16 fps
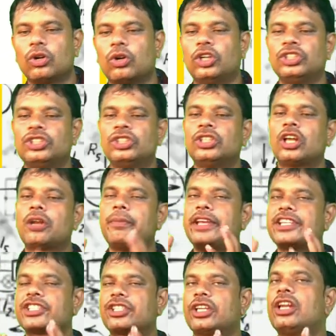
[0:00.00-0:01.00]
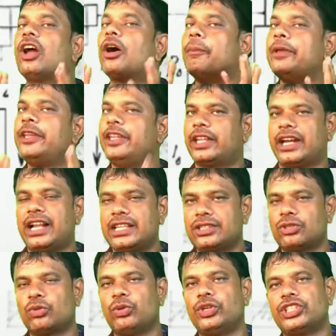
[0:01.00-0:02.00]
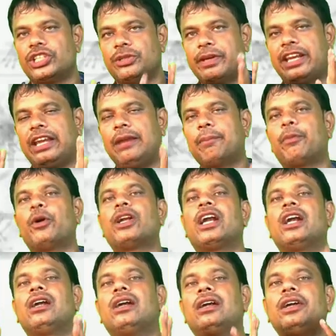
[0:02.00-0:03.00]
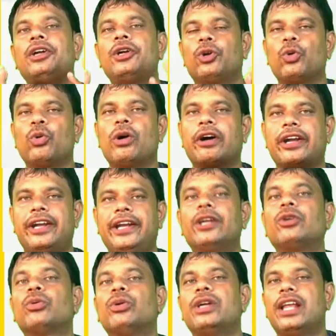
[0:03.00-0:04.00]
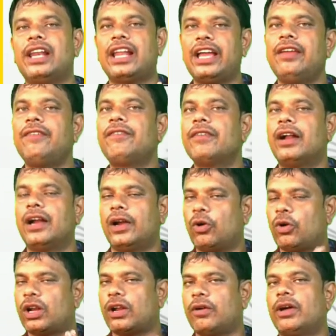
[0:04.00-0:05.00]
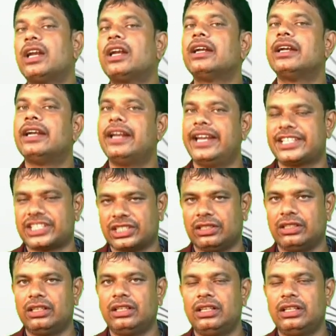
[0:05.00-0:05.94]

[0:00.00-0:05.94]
conservation of minerals, which is very important to our day-to-day life and or our nation.